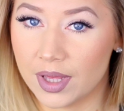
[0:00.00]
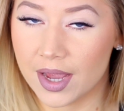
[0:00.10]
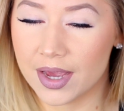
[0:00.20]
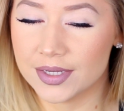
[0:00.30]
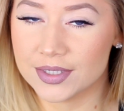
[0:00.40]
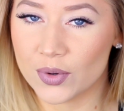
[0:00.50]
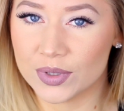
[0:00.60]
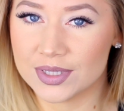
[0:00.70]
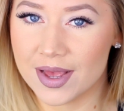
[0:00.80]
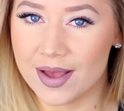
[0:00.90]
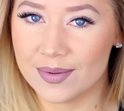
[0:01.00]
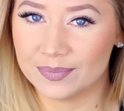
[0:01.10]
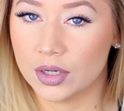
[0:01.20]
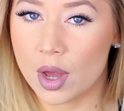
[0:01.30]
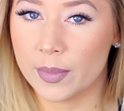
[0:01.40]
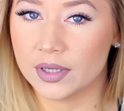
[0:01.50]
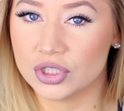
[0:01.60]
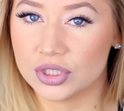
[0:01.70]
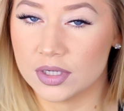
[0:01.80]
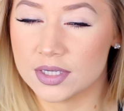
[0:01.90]
Hey guys, what's up? Not
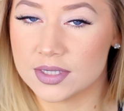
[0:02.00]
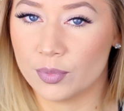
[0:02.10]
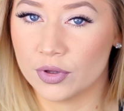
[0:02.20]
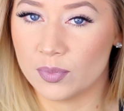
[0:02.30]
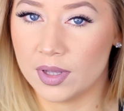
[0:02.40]
much is up with